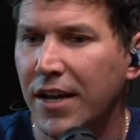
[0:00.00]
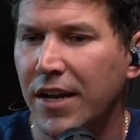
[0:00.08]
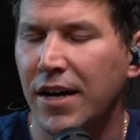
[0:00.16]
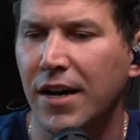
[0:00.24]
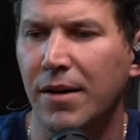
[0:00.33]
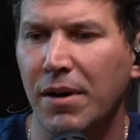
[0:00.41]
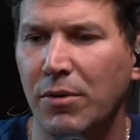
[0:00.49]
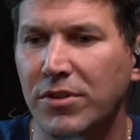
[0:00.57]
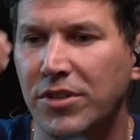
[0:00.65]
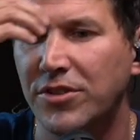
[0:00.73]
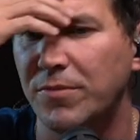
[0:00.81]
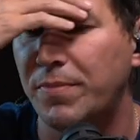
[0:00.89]
um, I
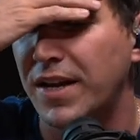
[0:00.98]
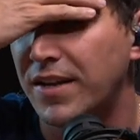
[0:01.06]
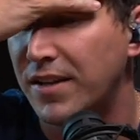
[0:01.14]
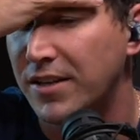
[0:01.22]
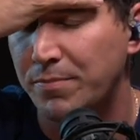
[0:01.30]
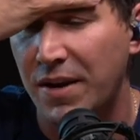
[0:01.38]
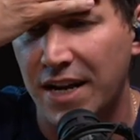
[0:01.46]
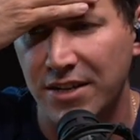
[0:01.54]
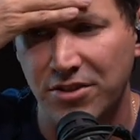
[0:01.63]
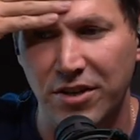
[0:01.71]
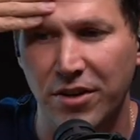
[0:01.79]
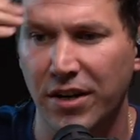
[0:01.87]
went to Japan this
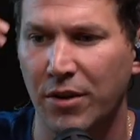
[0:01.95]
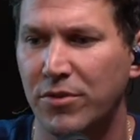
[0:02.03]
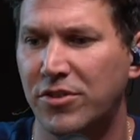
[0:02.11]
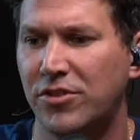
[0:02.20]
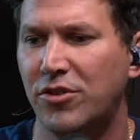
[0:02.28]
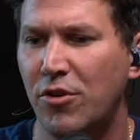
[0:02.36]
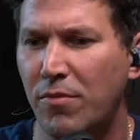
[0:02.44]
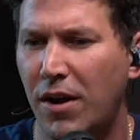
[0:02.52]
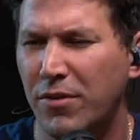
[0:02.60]
past year and I was so,